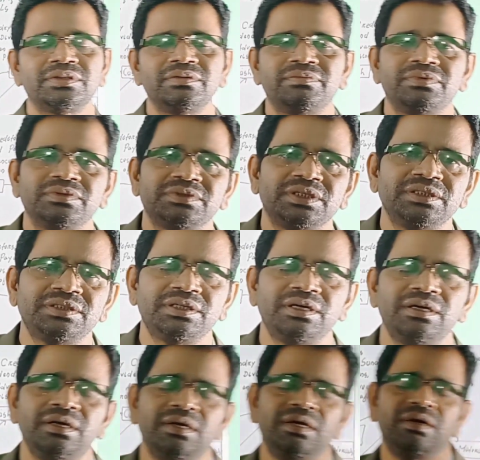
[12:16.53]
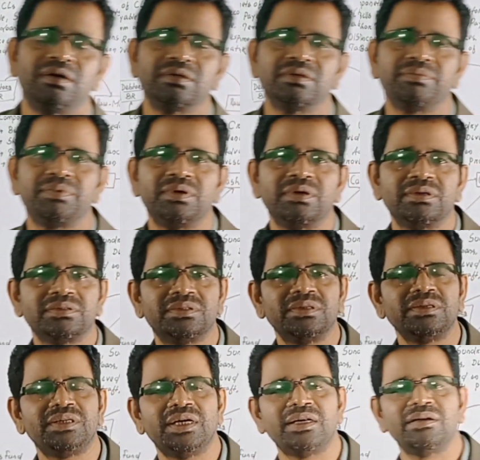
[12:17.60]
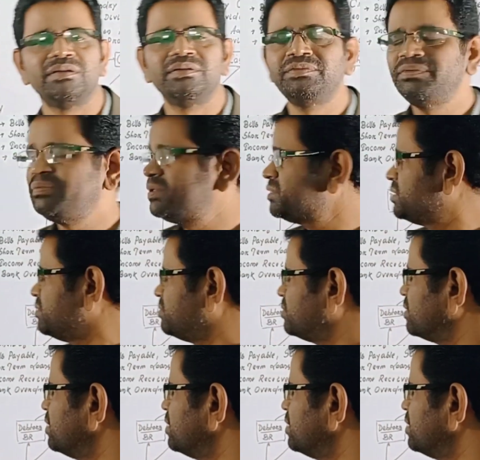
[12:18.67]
process or the production cannot be possible.